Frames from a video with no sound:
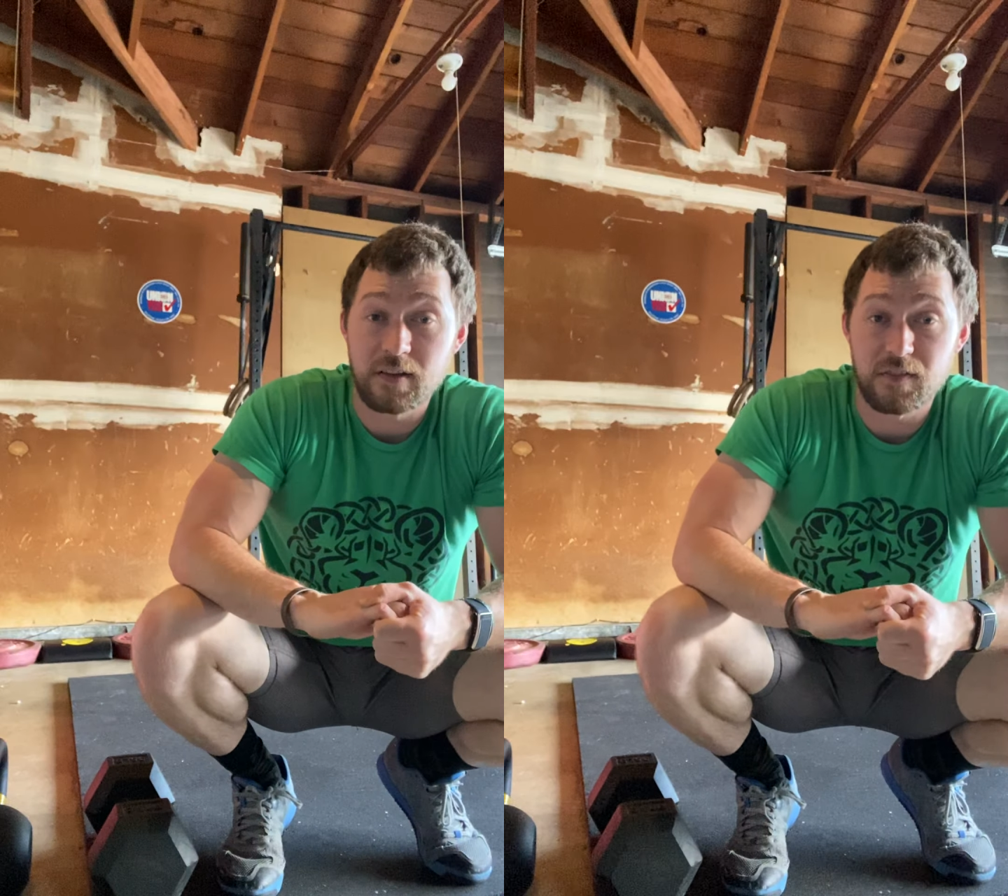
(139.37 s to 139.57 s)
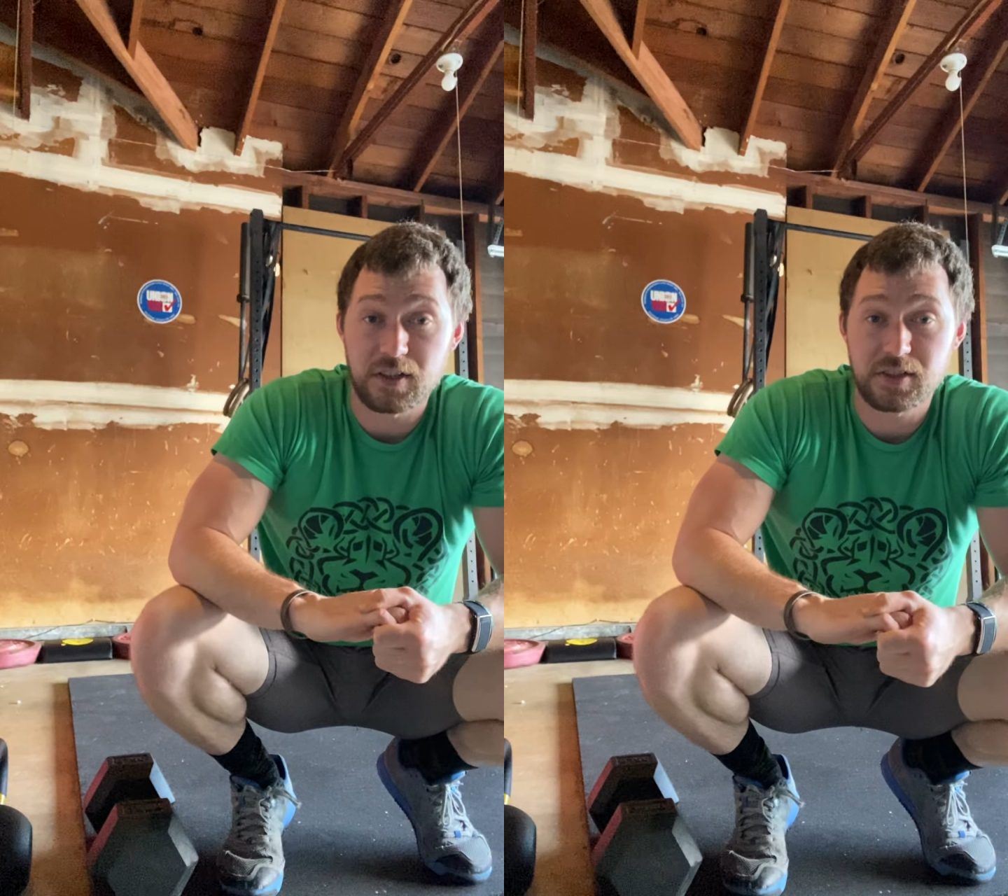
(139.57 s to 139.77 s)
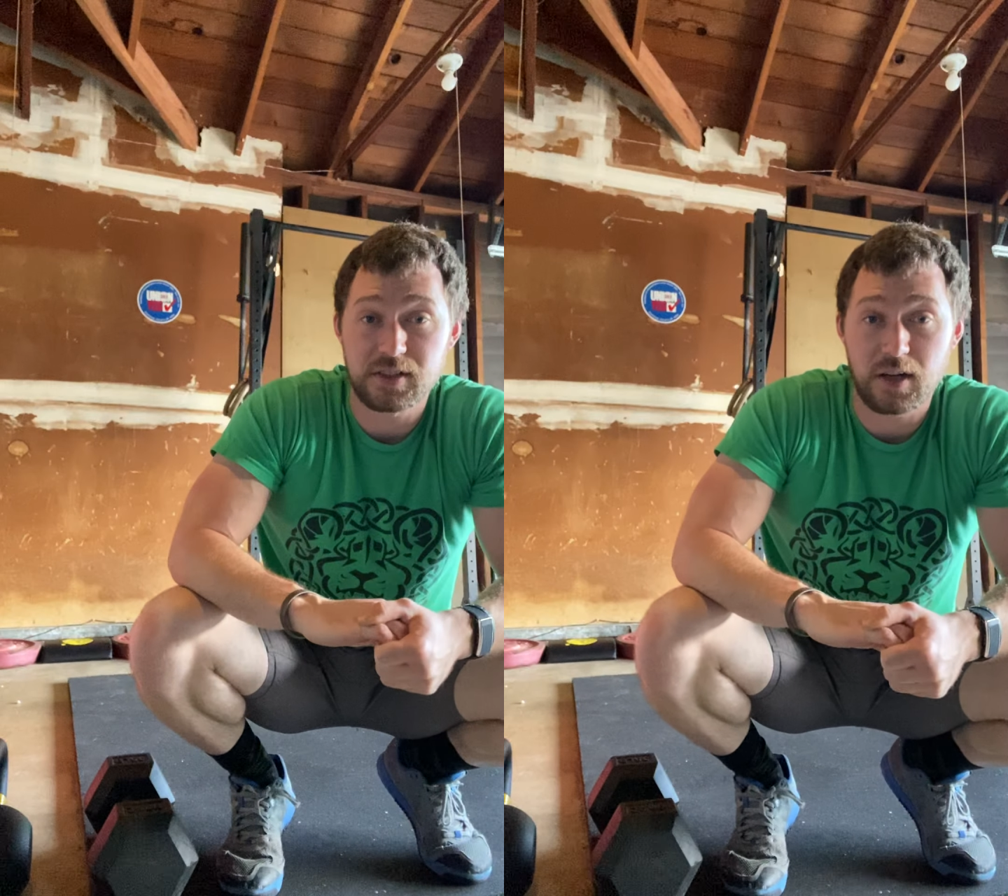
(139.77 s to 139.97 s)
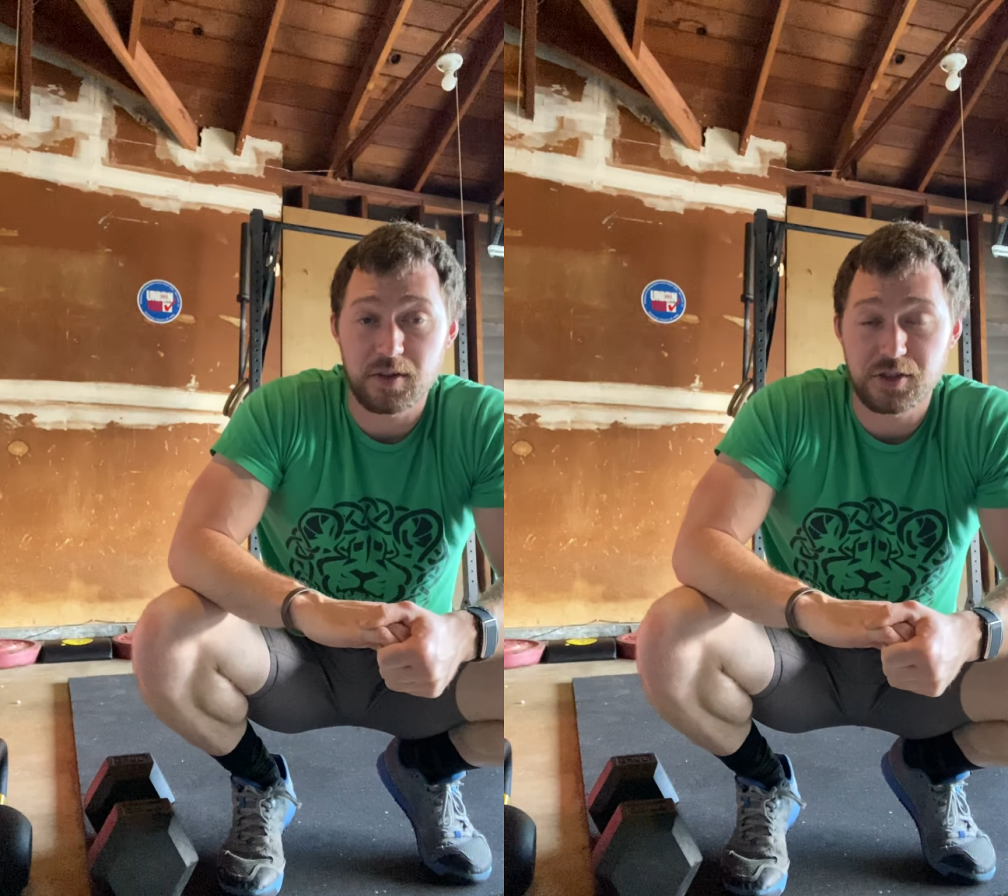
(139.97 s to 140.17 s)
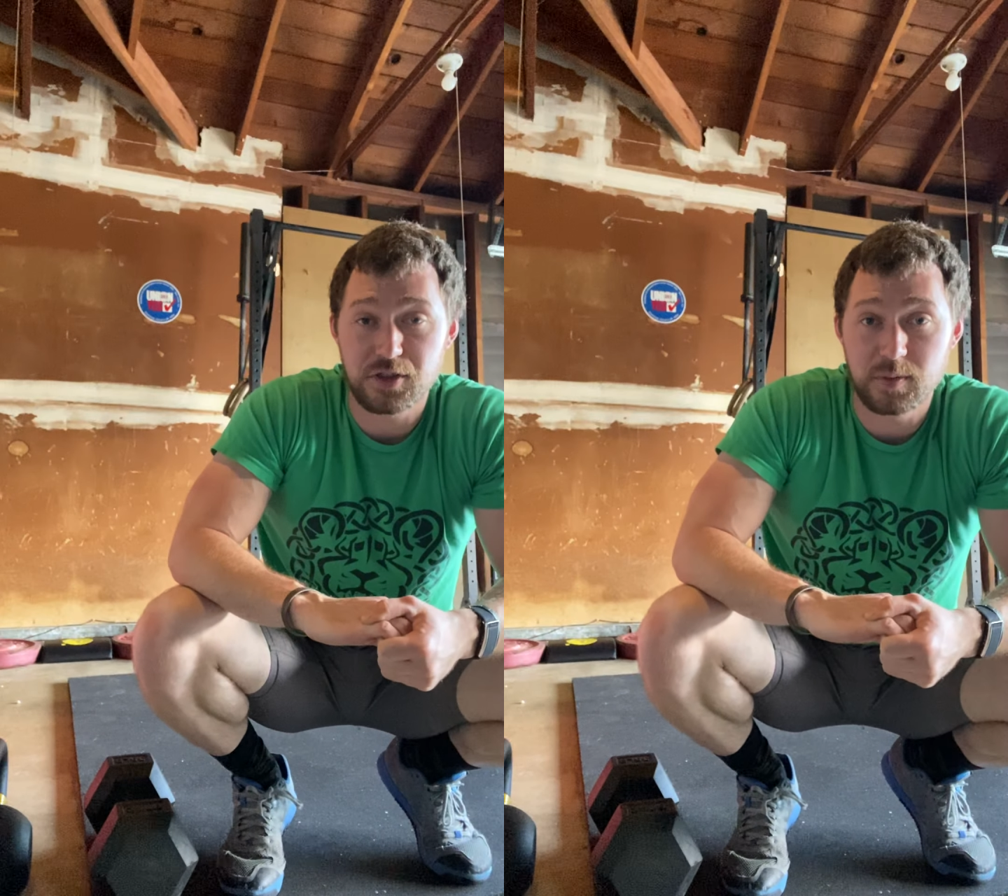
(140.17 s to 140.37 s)
first you'll start
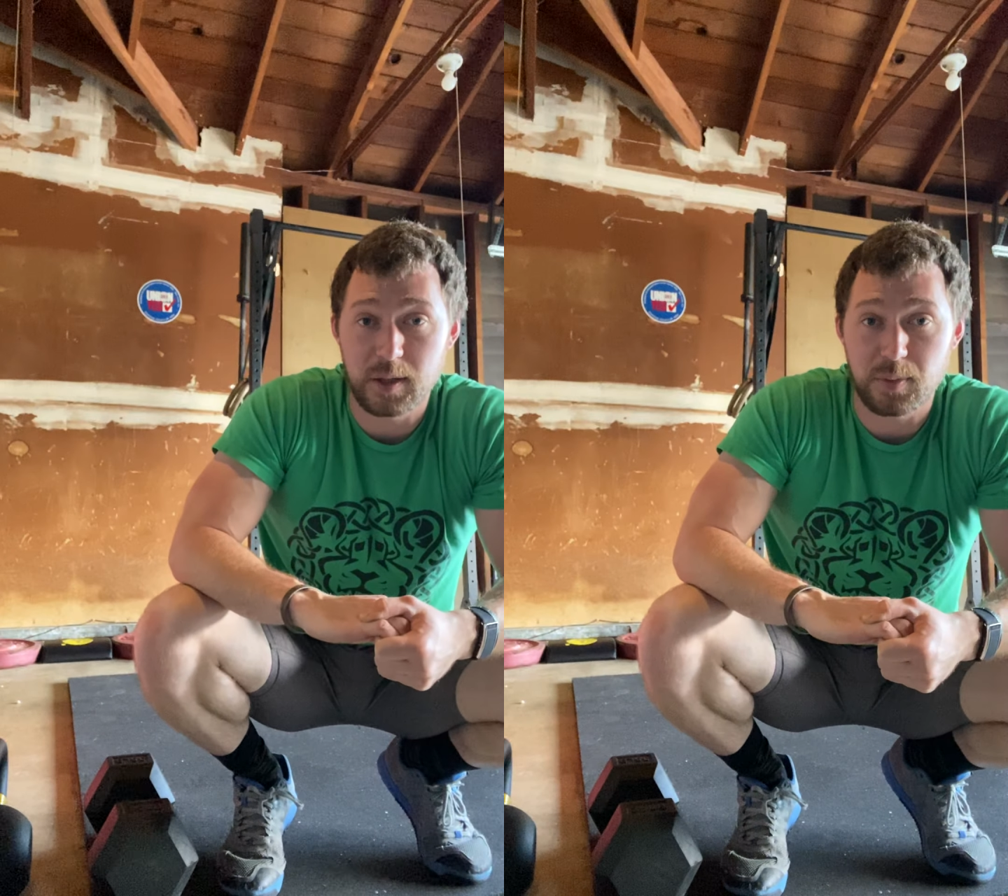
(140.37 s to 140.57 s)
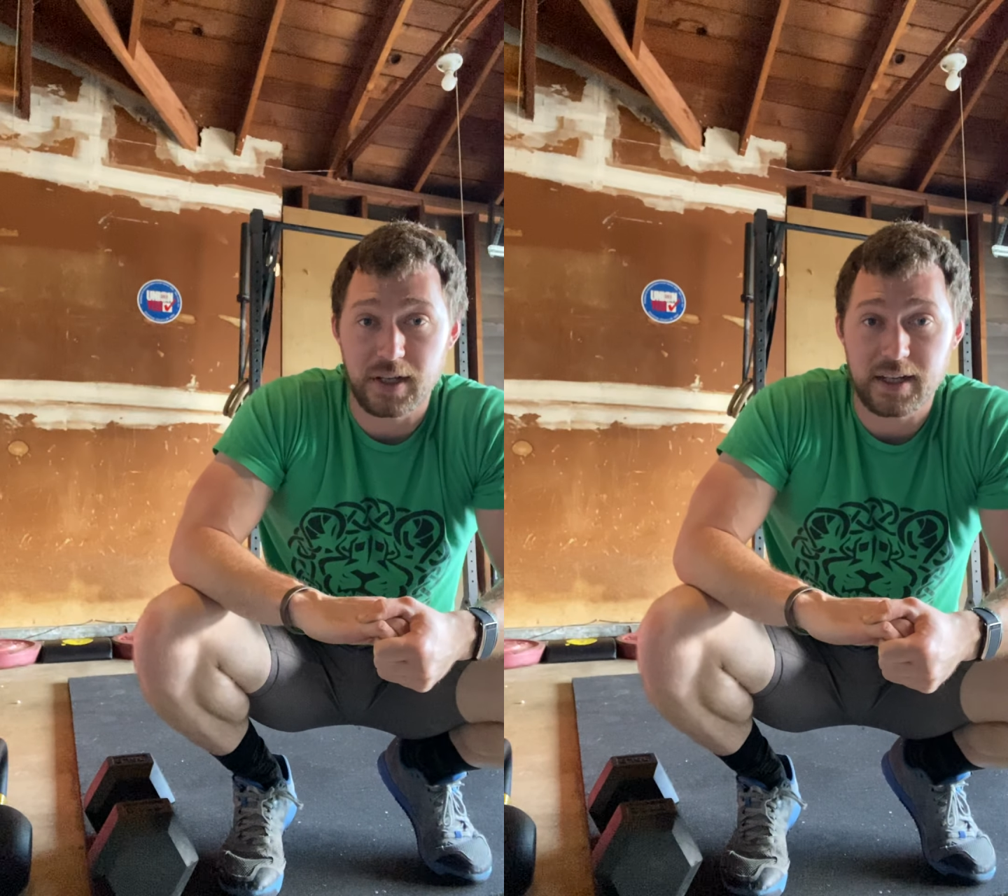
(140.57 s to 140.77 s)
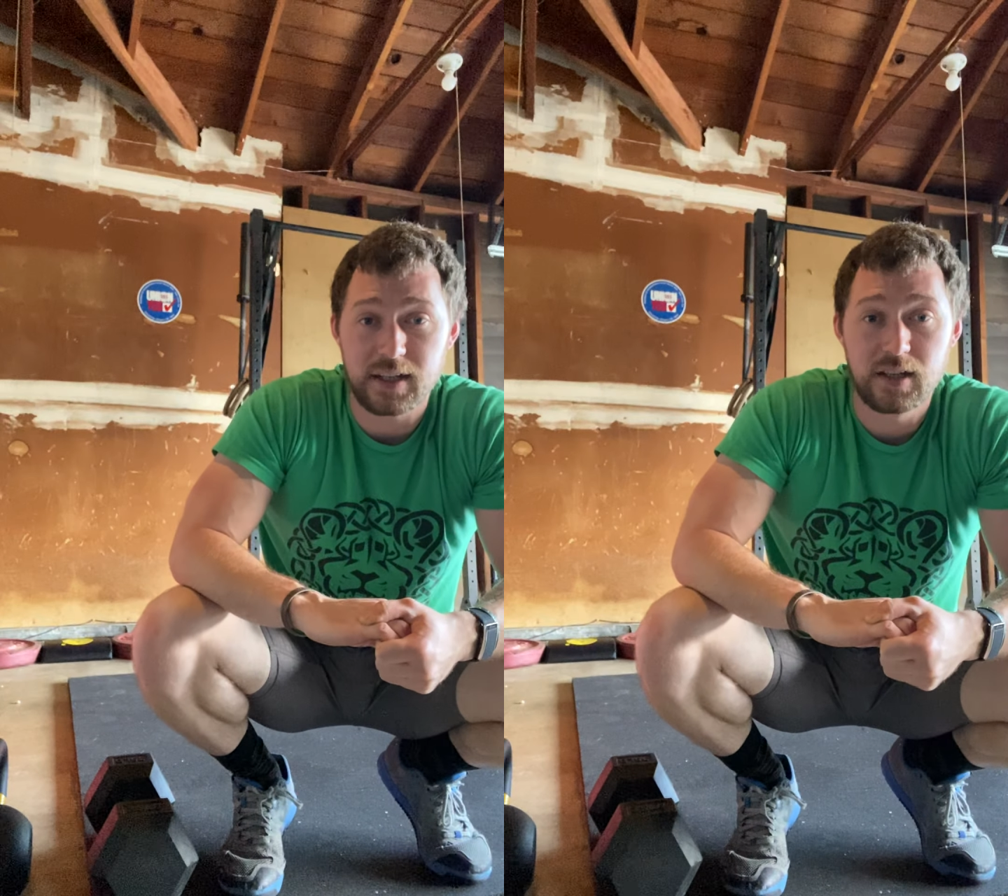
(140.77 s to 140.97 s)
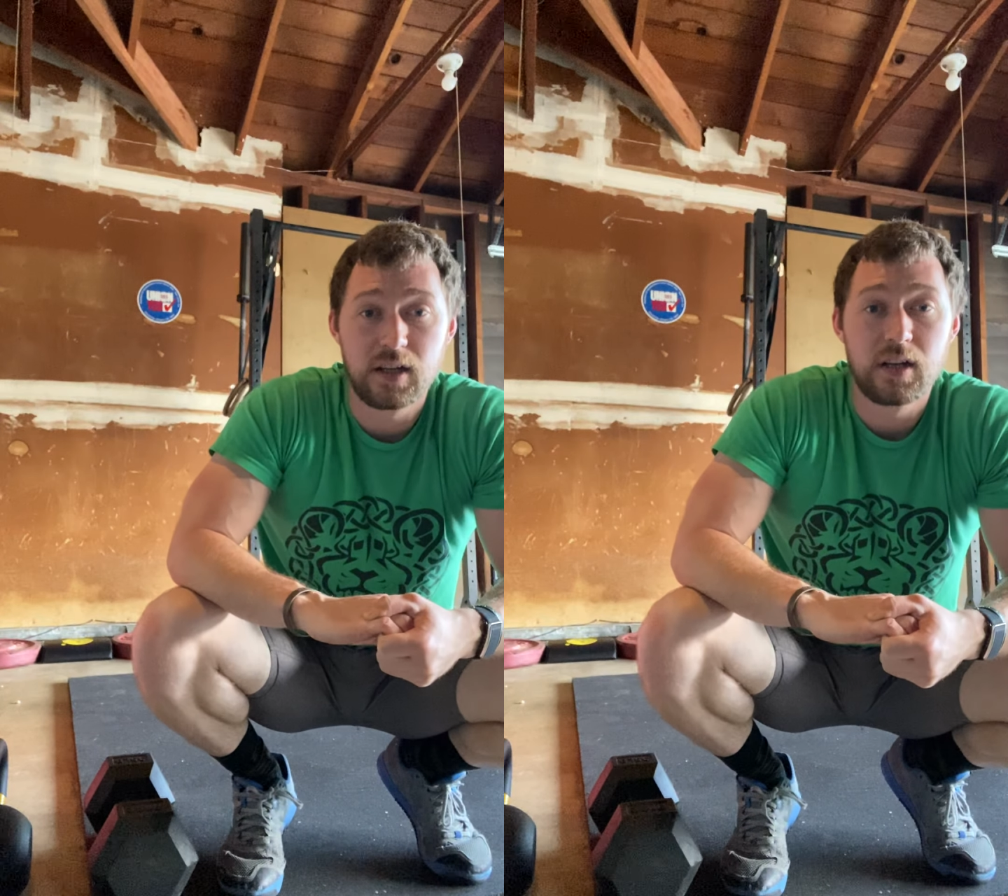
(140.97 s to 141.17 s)
with a 2-minute plank.